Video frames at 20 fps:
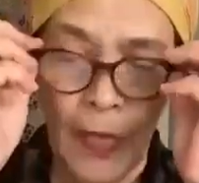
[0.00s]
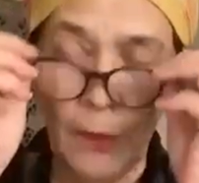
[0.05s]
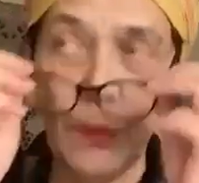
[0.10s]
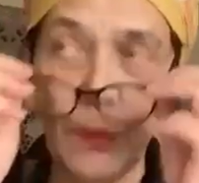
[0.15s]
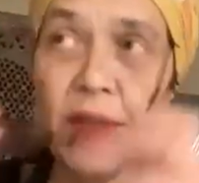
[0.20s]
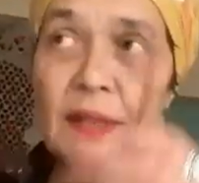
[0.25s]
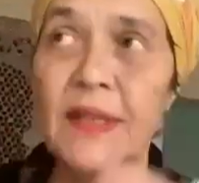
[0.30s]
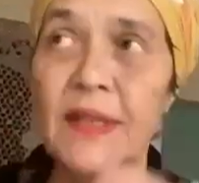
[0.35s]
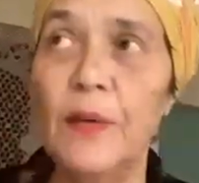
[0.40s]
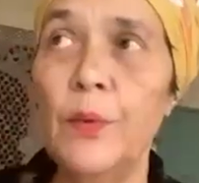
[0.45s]

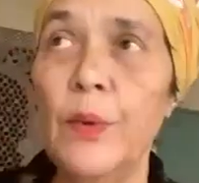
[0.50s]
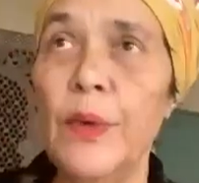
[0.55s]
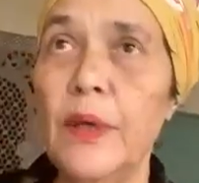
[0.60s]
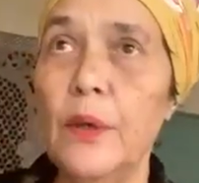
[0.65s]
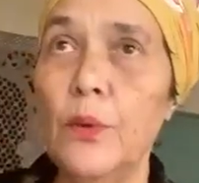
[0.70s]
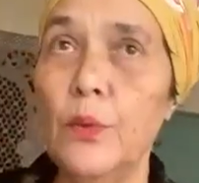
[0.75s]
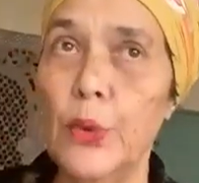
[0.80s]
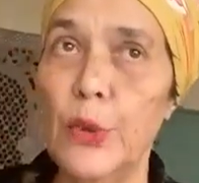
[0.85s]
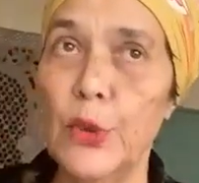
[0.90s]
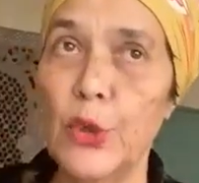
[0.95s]
Well, there were
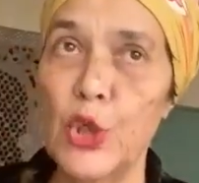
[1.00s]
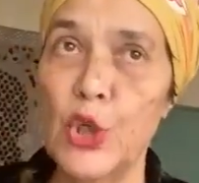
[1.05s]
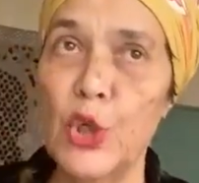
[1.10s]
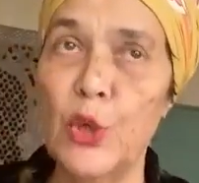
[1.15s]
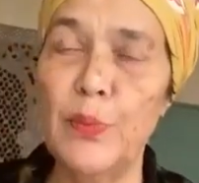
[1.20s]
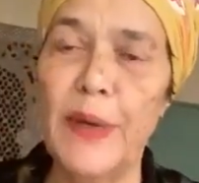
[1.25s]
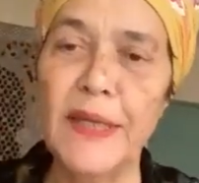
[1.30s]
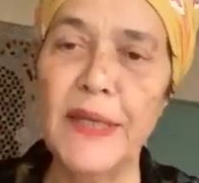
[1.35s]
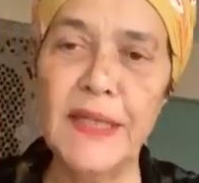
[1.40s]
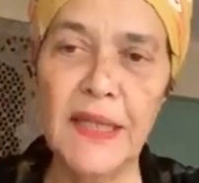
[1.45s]
a
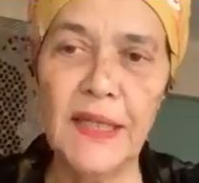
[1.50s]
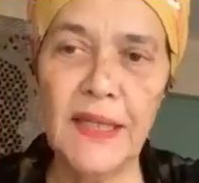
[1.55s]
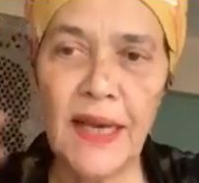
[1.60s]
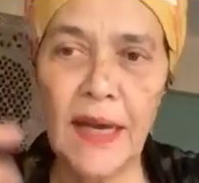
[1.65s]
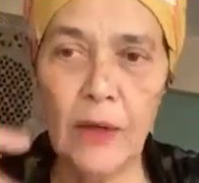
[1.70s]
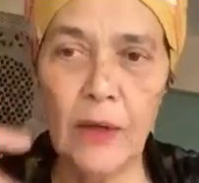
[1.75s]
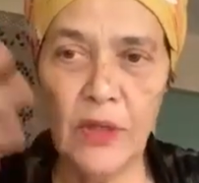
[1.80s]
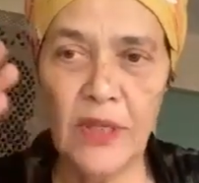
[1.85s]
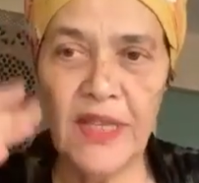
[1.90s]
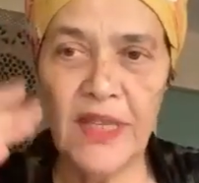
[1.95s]
workshop I did
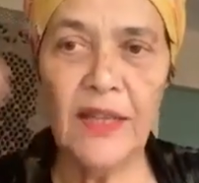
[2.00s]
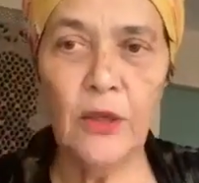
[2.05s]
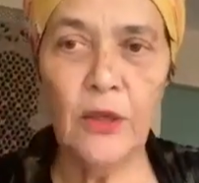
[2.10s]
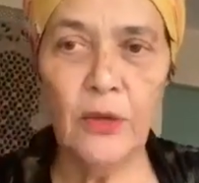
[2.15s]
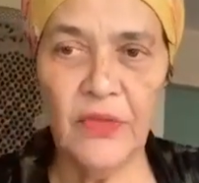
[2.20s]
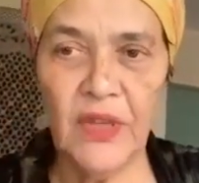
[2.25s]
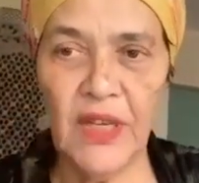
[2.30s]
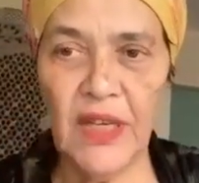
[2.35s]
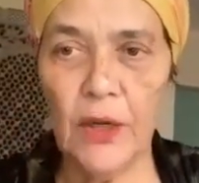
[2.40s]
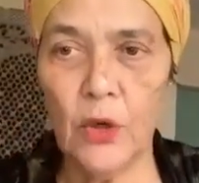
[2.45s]
outside
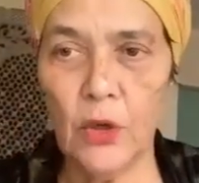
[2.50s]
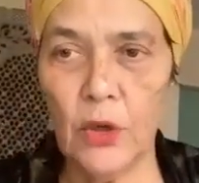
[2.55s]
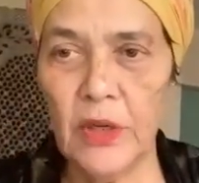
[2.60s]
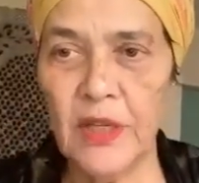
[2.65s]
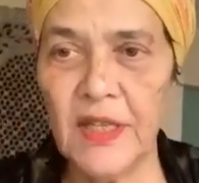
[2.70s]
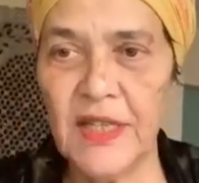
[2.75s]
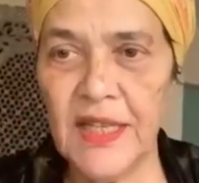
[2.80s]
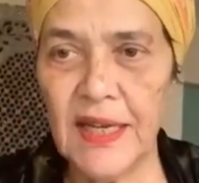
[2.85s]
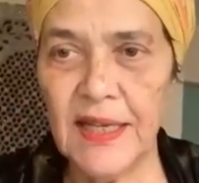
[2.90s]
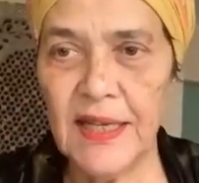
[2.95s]
of
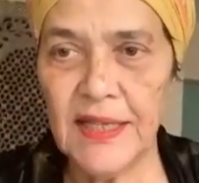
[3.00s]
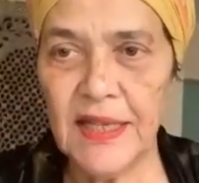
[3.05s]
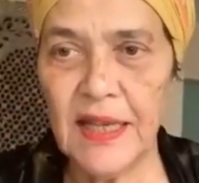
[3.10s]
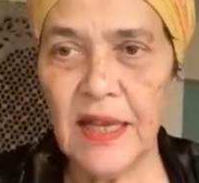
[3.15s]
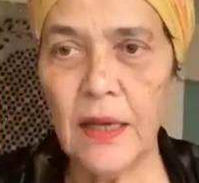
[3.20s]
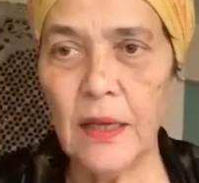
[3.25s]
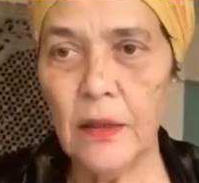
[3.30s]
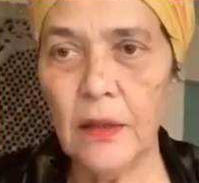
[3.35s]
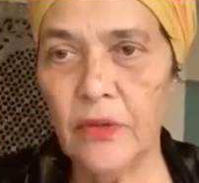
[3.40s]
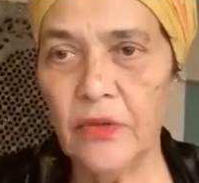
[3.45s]
Decoloniser les
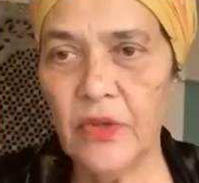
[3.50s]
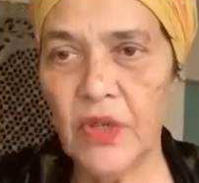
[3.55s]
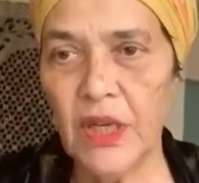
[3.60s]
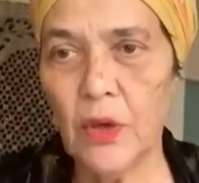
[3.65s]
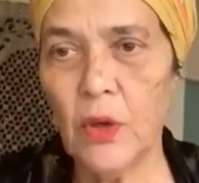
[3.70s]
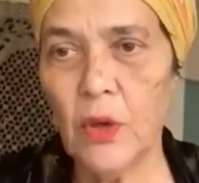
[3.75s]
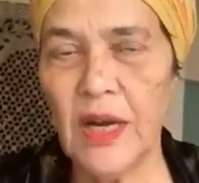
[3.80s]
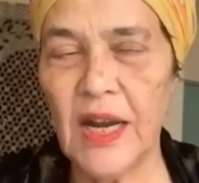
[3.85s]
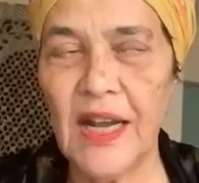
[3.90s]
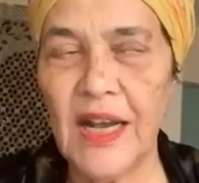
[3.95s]
Arts, of
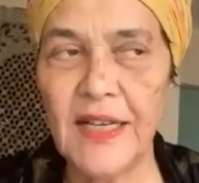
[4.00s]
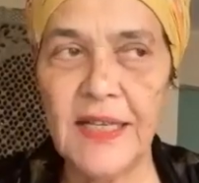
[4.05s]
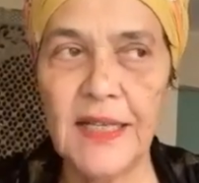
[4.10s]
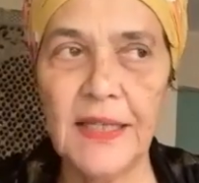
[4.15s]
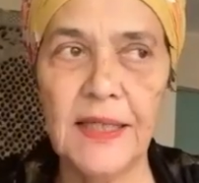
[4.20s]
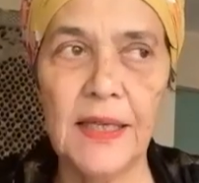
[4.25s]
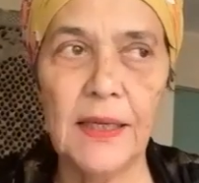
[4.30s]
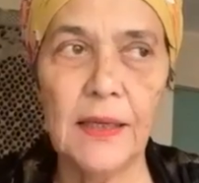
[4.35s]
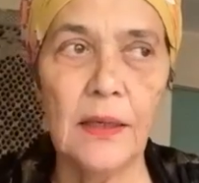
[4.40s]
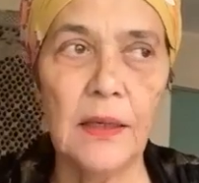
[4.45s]

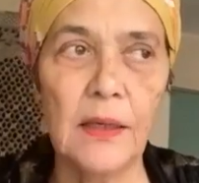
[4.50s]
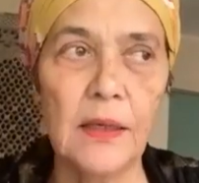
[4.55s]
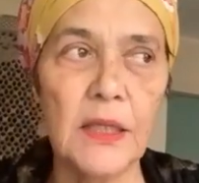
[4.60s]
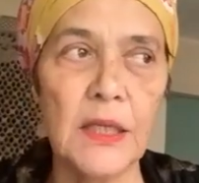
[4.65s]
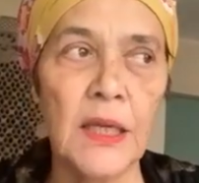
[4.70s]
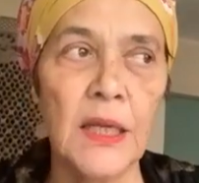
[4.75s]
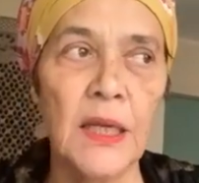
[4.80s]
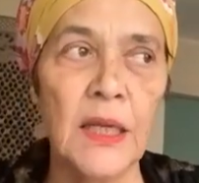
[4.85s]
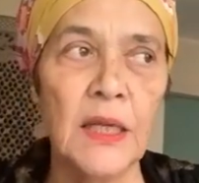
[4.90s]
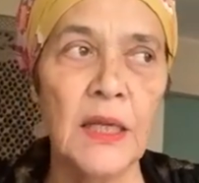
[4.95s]
decolonizing the
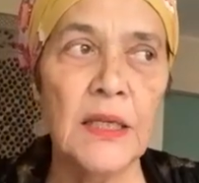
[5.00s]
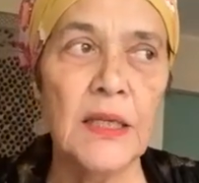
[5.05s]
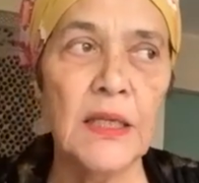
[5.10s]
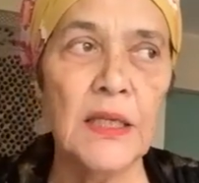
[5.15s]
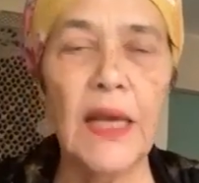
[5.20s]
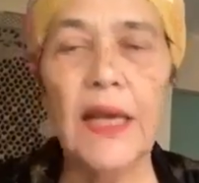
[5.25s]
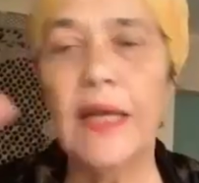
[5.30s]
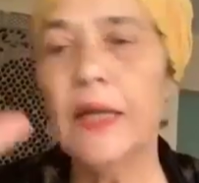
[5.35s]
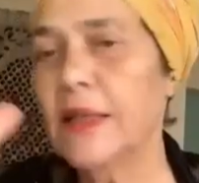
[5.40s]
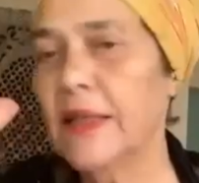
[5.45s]
art,
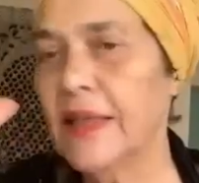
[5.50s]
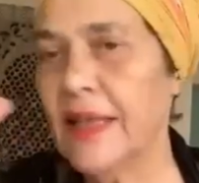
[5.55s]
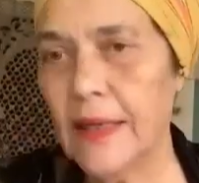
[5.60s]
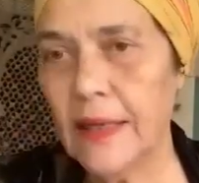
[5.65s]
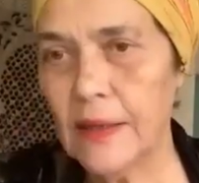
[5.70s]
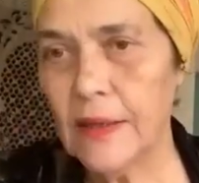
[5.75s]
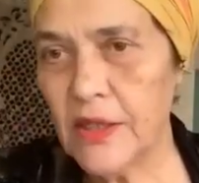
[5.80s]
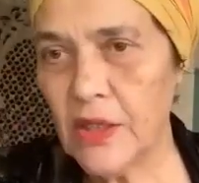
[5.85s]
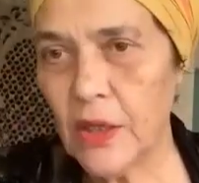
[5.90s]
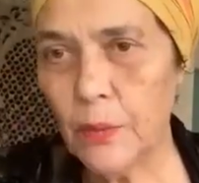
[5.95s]
and
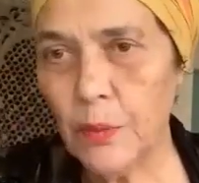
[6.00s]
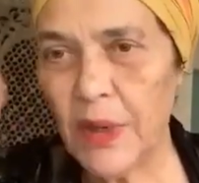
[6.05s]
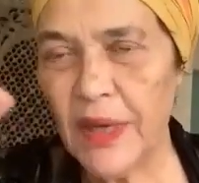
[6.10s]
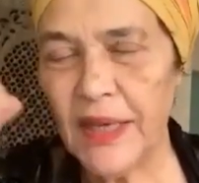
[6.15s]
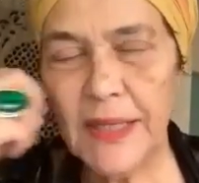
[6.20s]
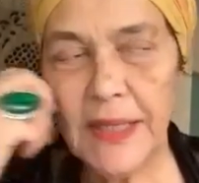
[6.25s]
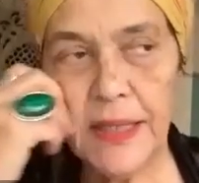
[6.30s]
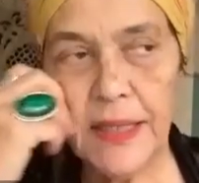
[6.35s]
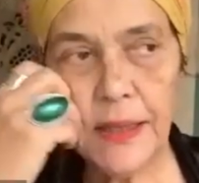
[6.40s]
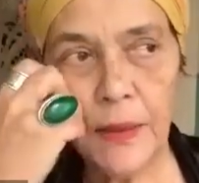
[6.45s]
then some I
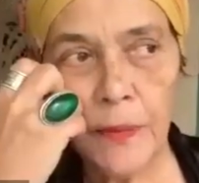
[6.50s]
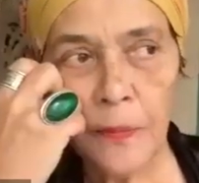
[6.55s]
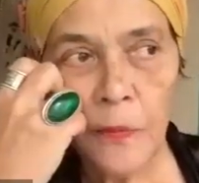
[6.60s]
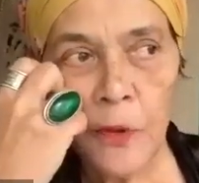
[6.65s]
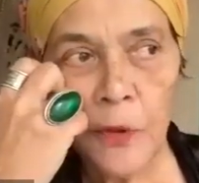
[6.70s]
did.